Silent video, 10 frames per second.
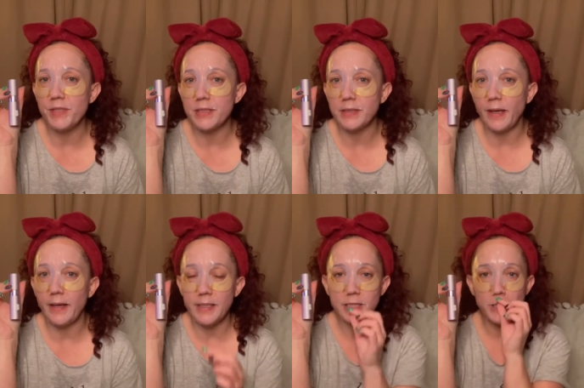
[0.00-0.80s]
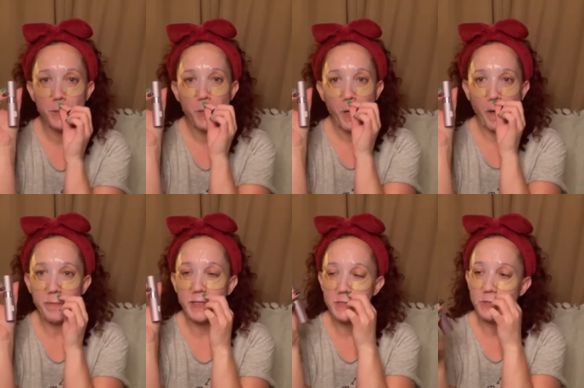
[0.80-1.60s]
this, guys? I'm
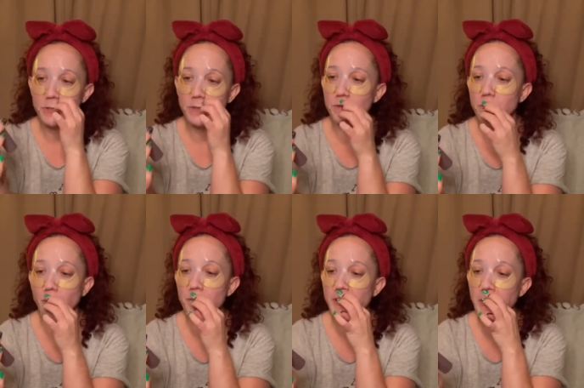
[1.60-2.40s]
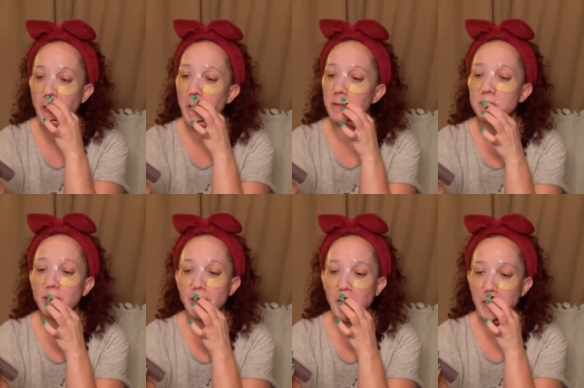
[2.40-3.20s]
not sure. I mean, I don't
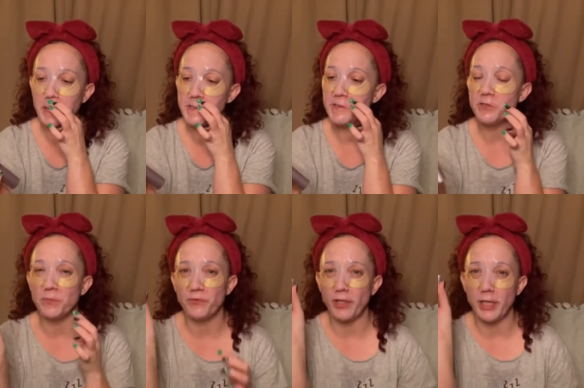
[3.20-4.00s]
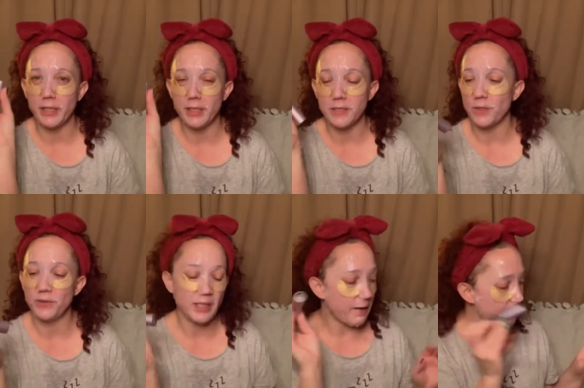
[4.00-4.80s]
think I could use them for anything. So,
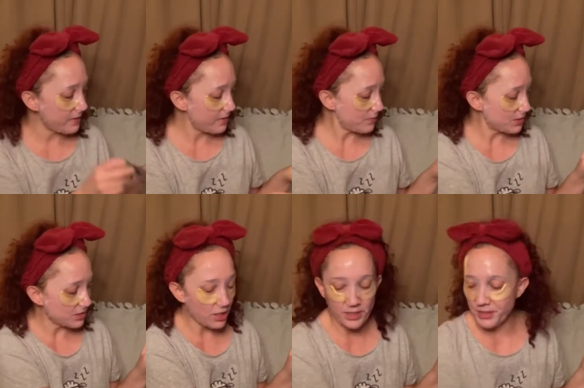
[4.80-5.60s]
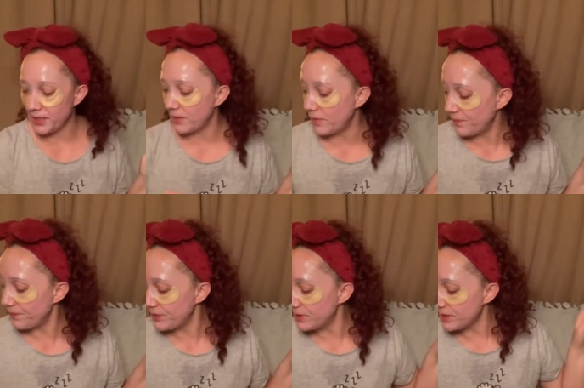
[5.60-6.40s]
yeah, I think I'm going to toss it.
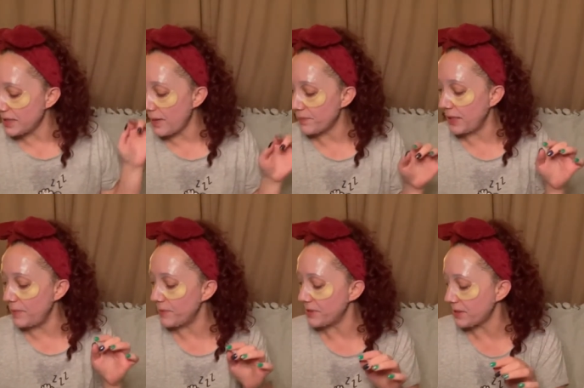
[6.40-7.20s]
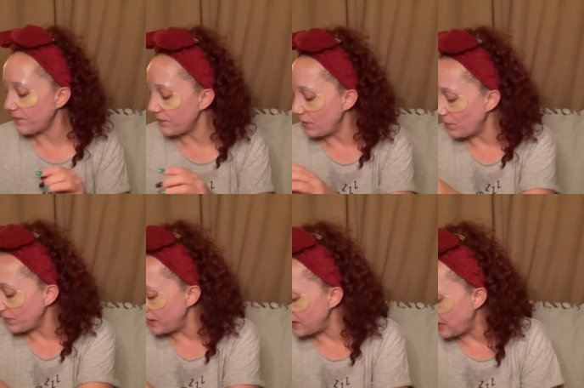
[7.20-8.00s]
Stop keeping stuff you don't
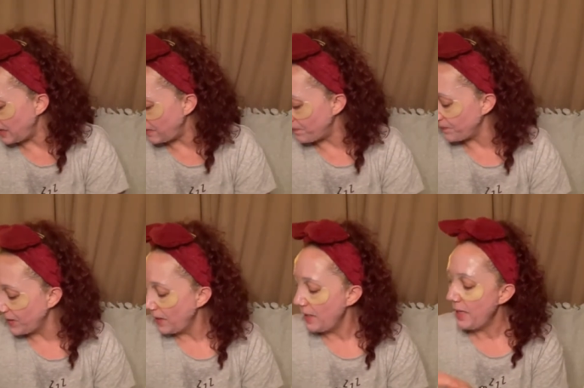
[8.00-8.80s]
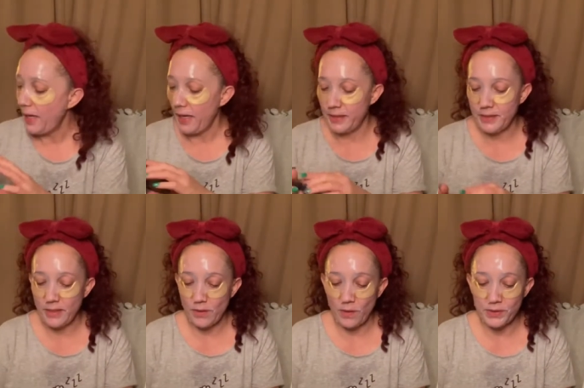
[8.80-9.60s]
need to keep. And then
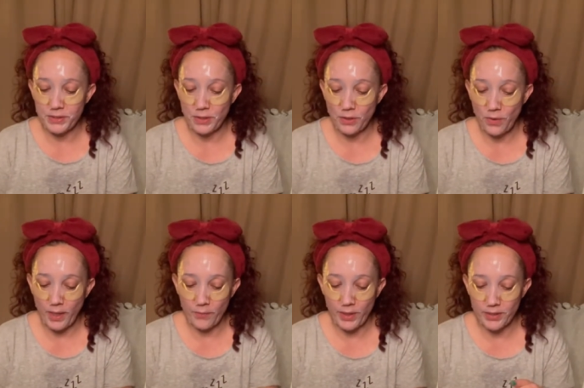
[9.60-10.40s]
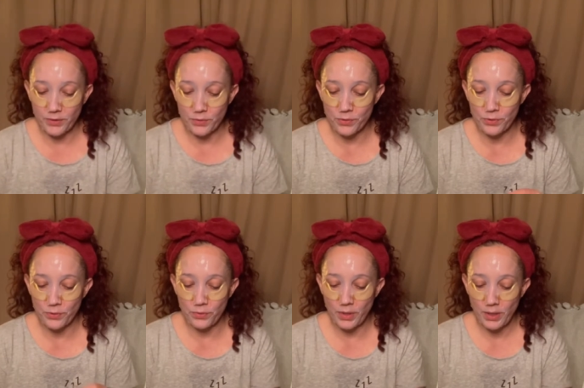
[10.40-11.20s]
also, I went
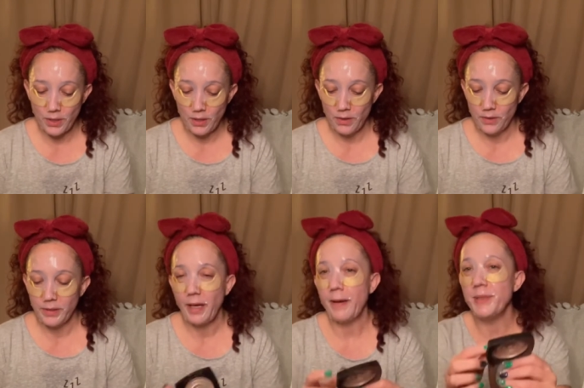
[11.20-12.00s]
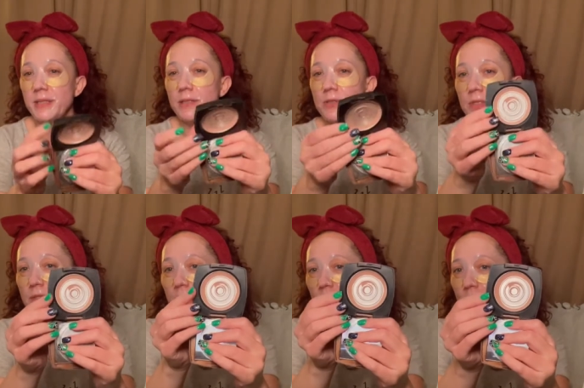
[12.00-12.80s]
through... I mean, there's a
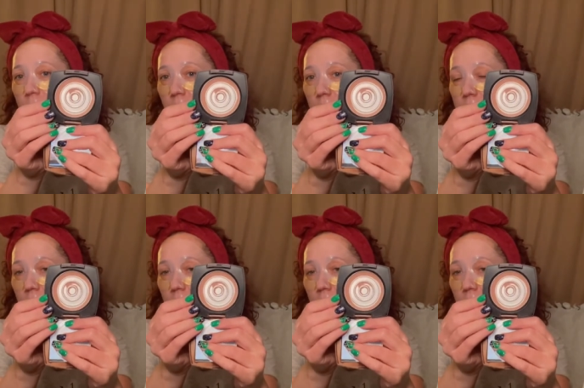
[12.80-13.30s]
little bit